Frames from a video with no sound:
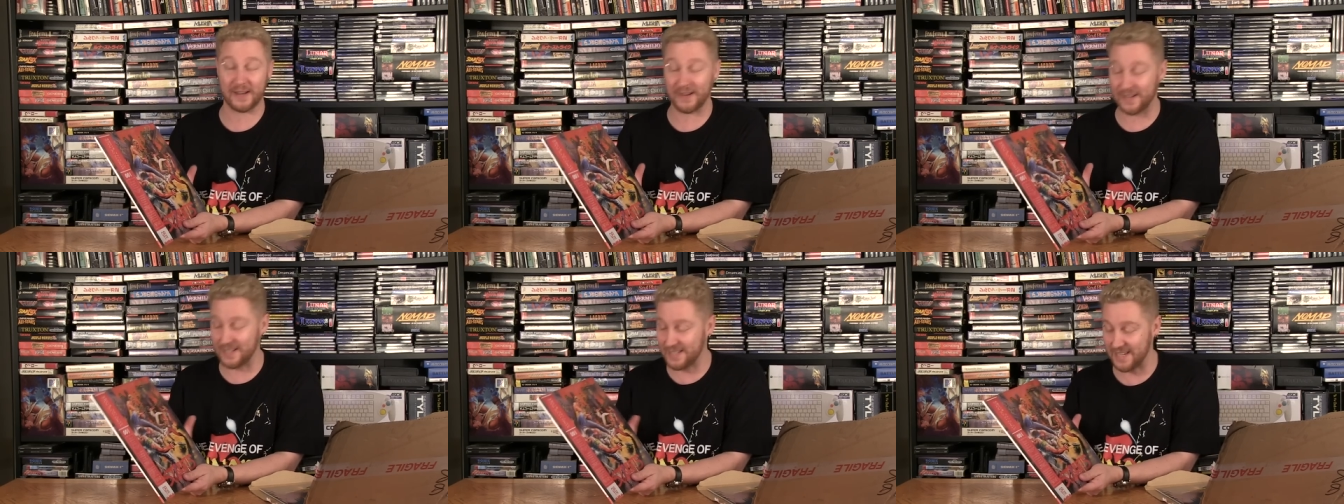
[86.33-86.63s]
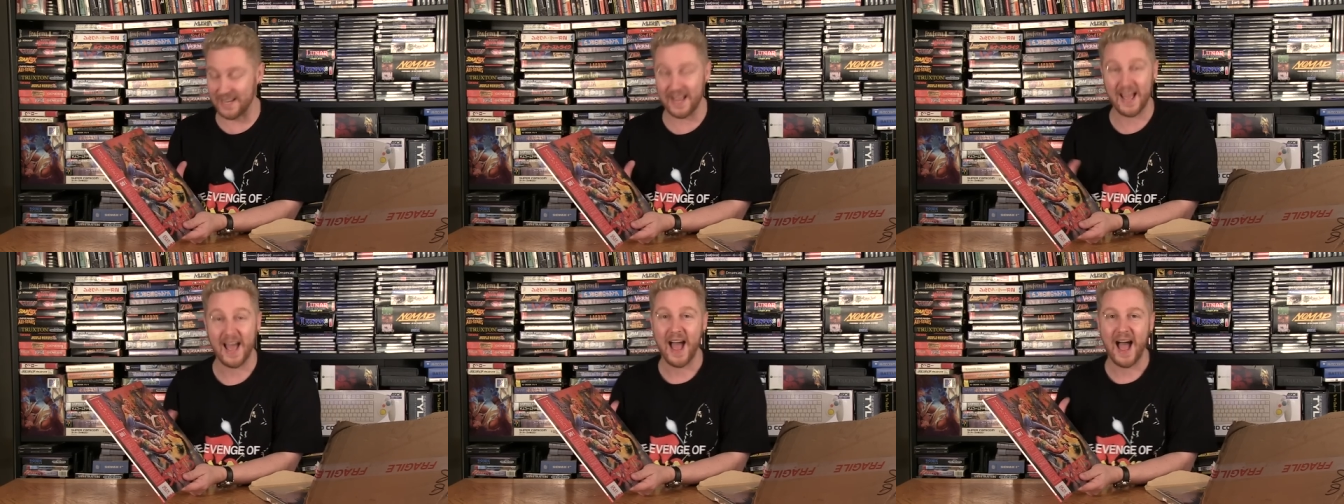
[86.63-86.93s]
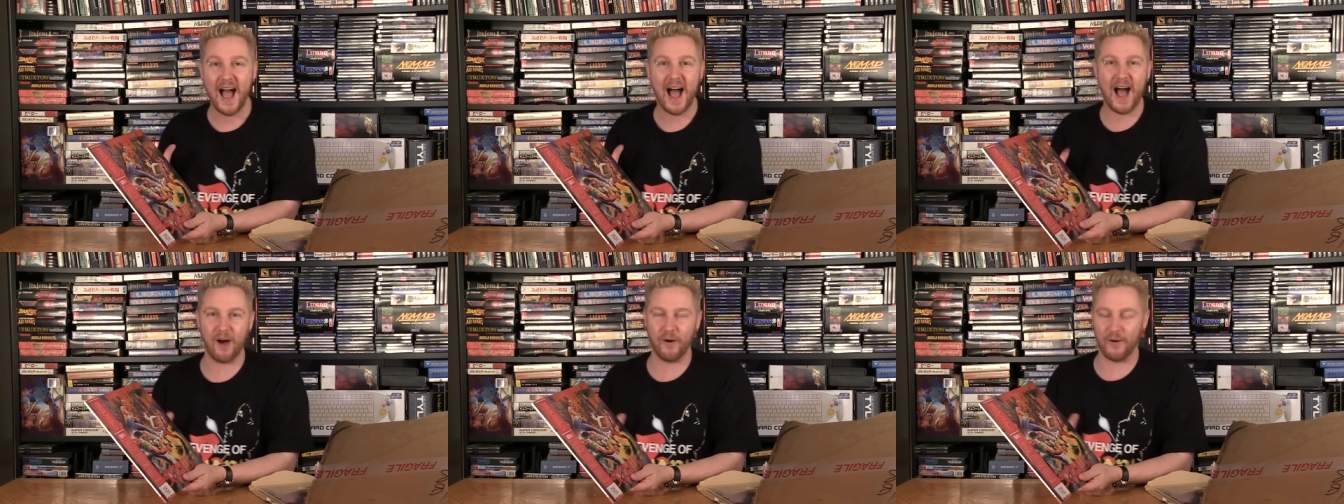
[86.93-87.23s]
I'm going to see
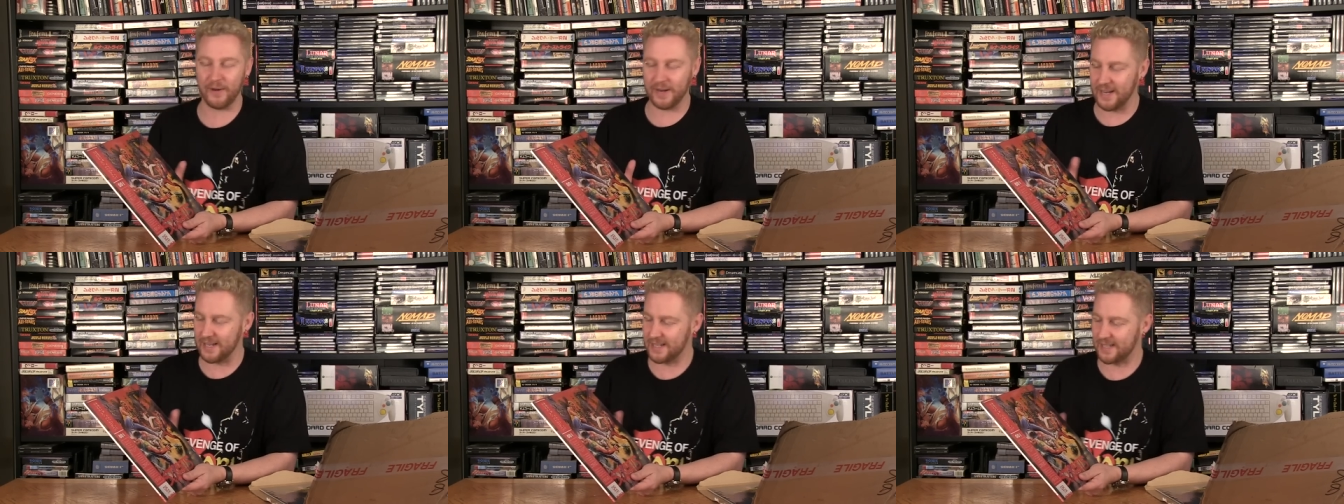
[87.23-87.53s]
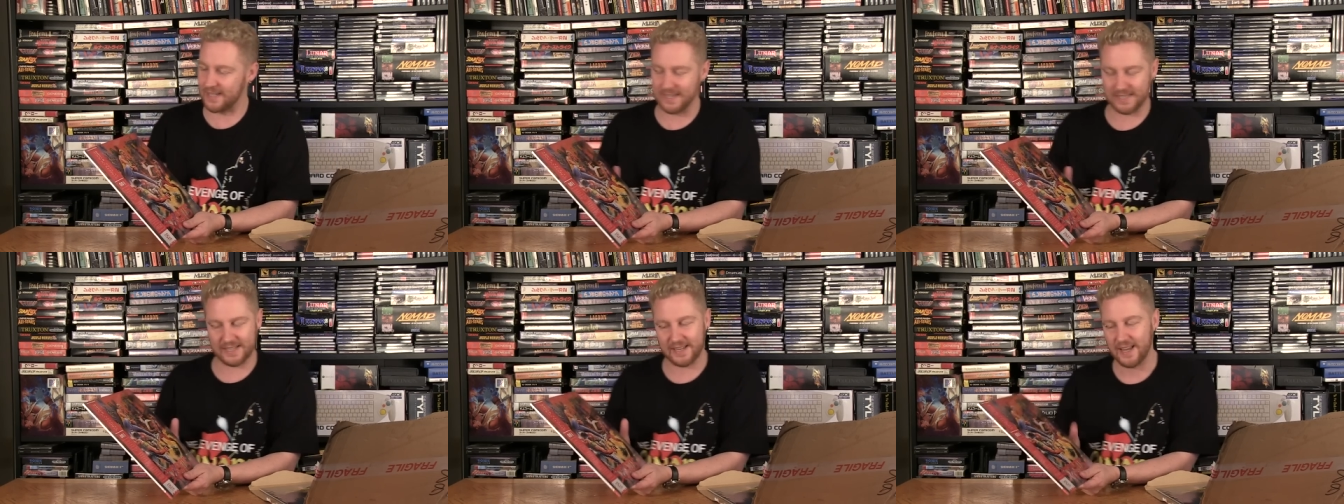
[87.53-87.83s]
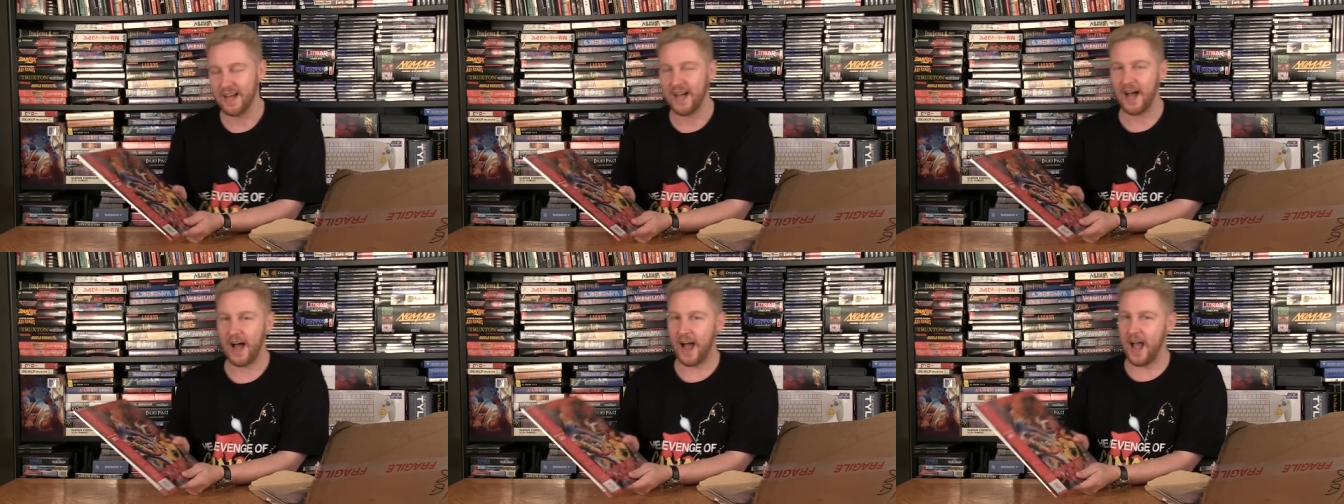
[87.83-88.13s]
how it is because
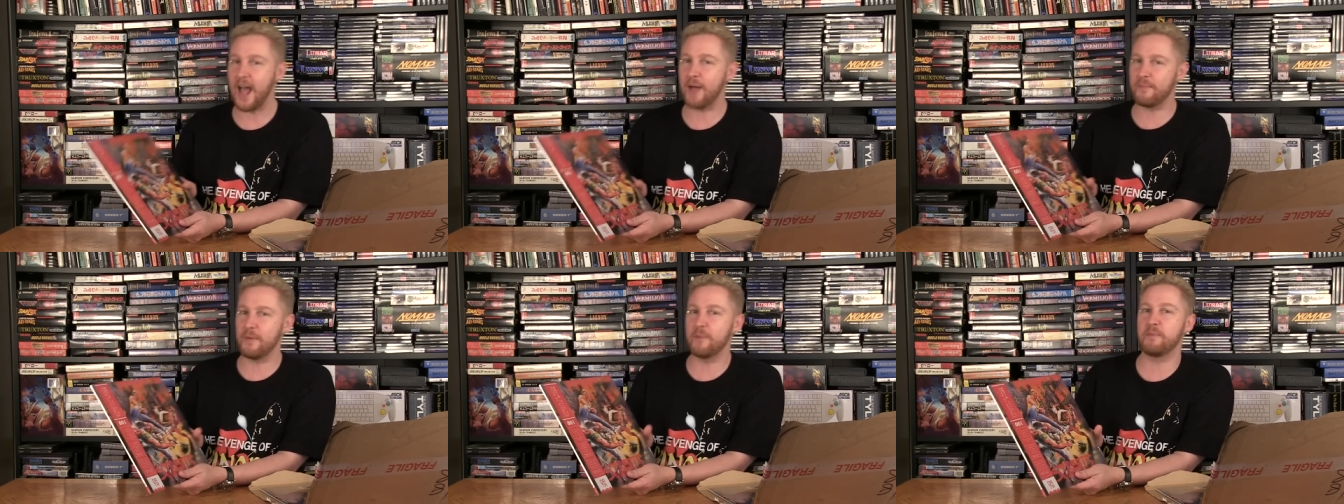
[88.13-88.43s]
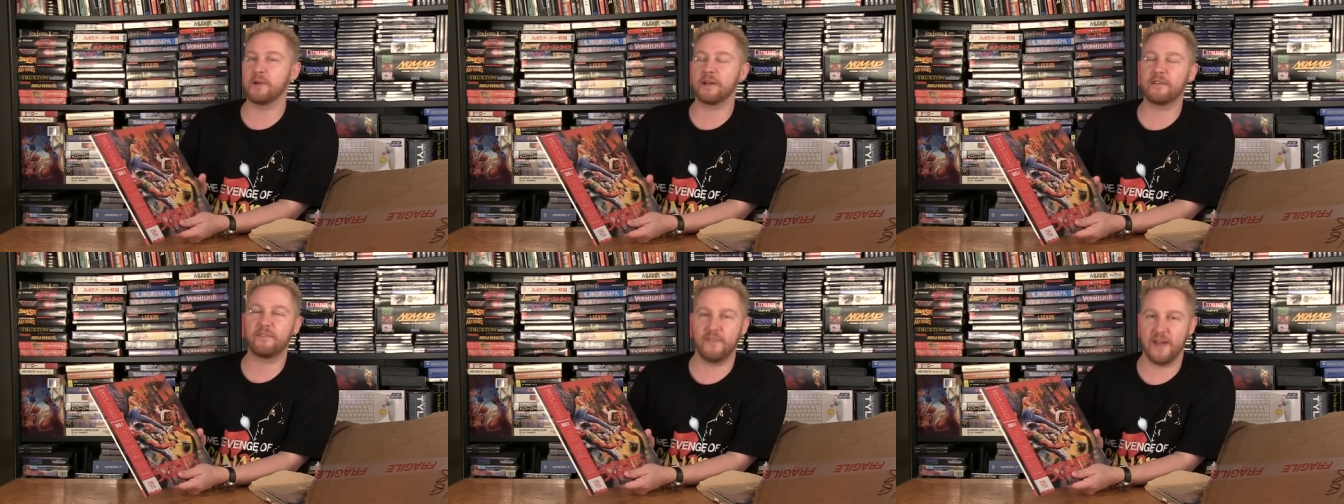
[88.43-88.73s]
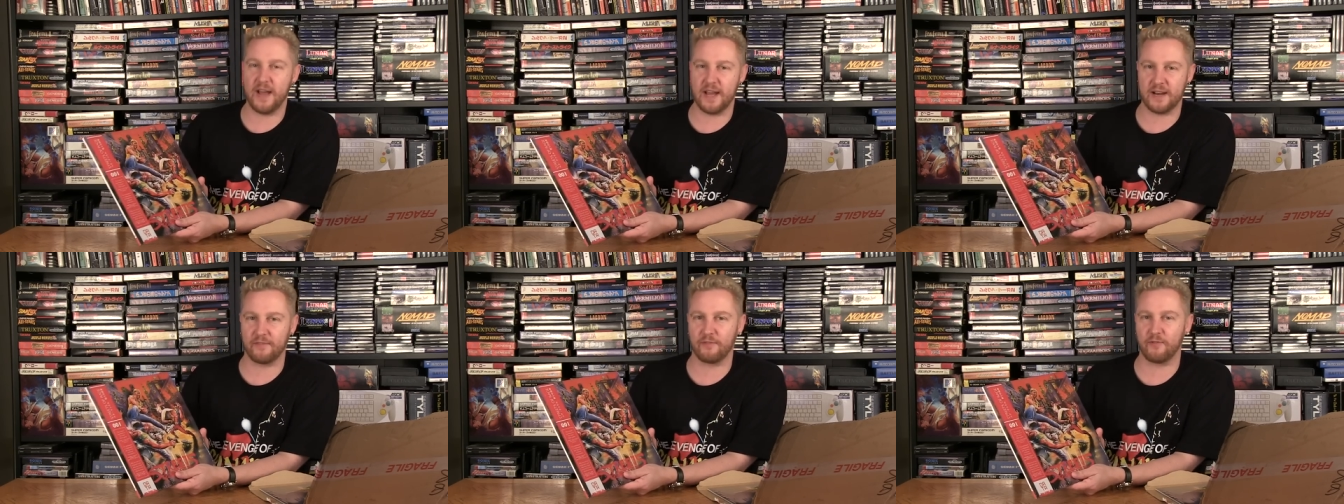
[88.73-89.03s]
I am a big
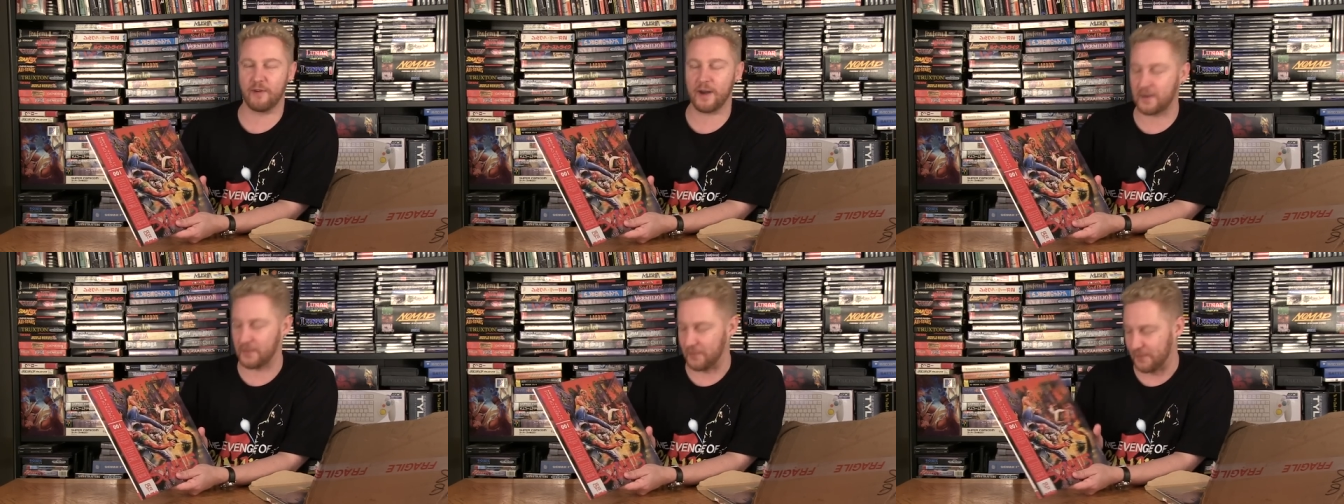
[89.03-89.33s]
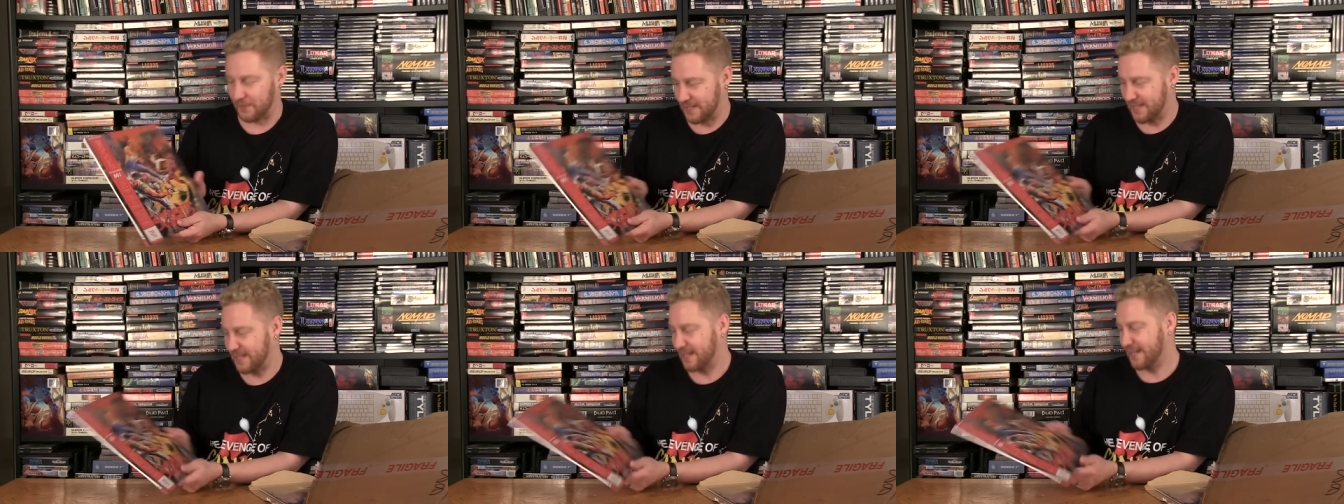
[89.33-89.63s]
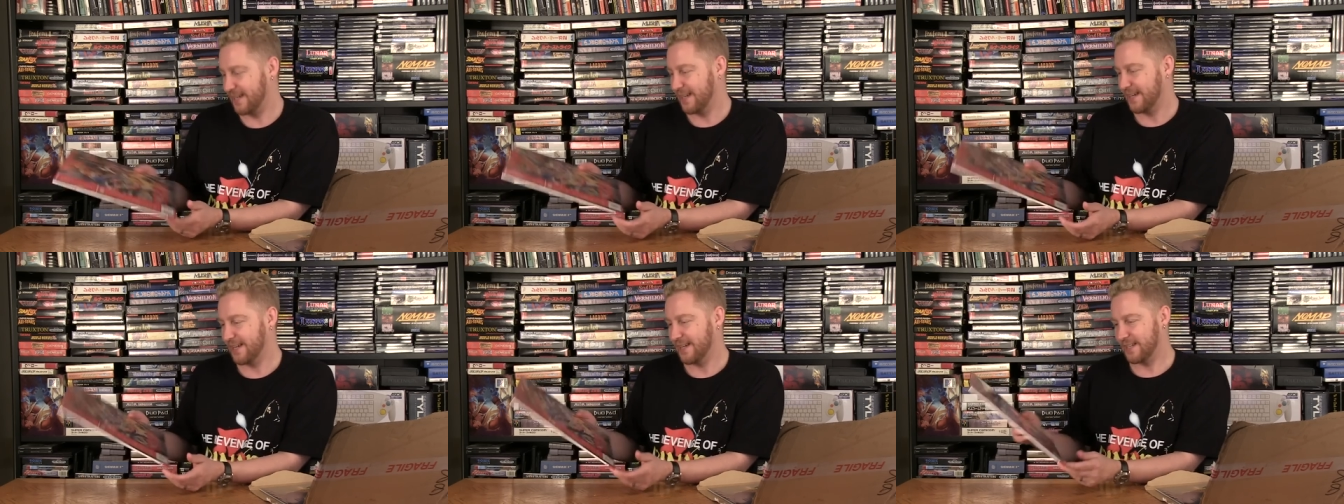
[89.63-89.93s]
fan of records.
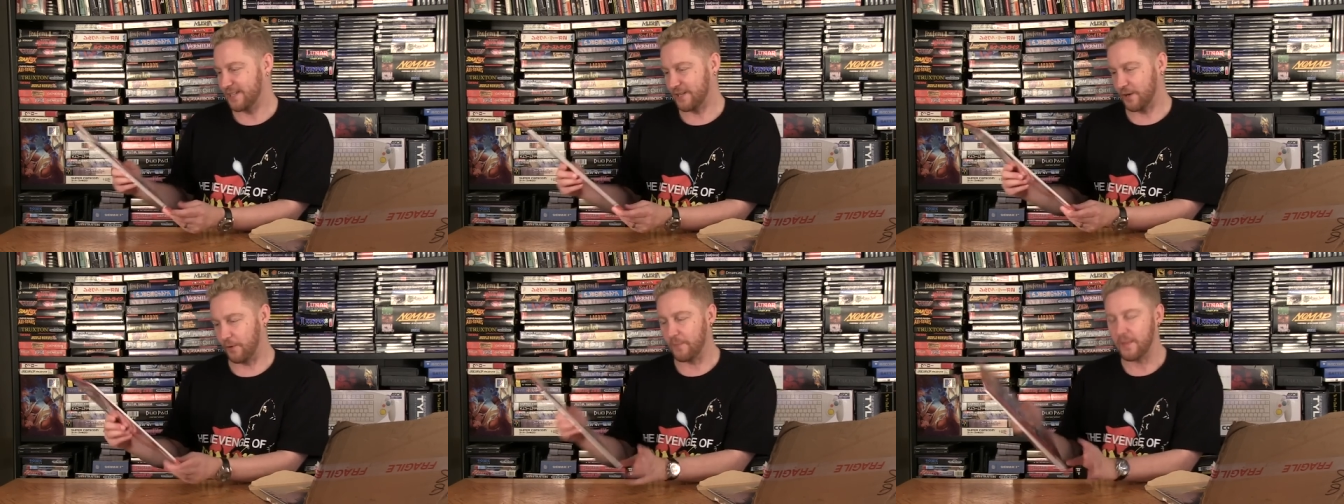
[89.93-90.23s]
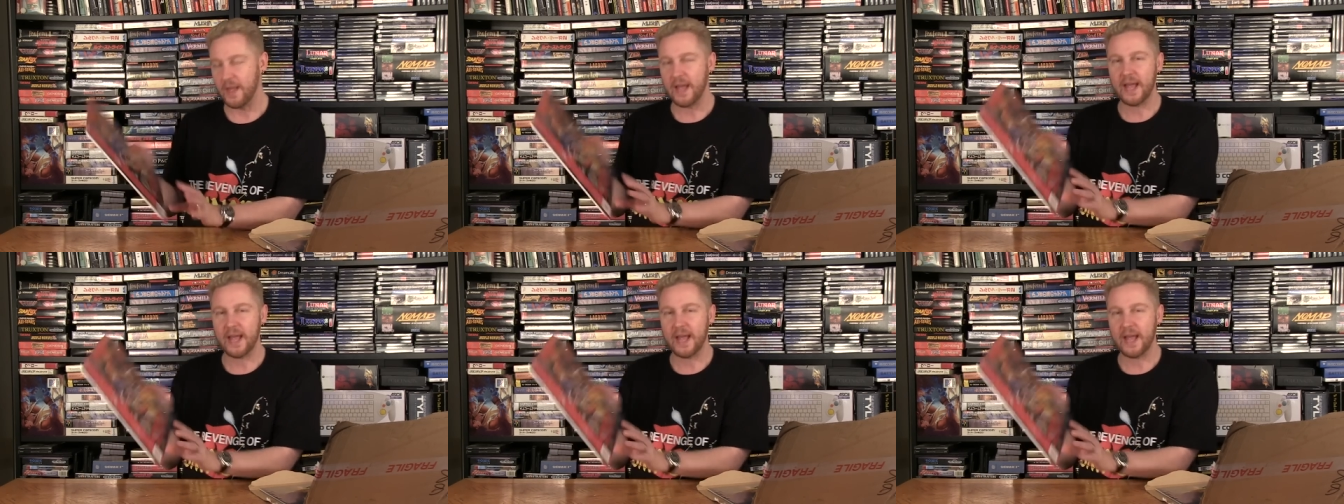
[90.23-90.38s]
So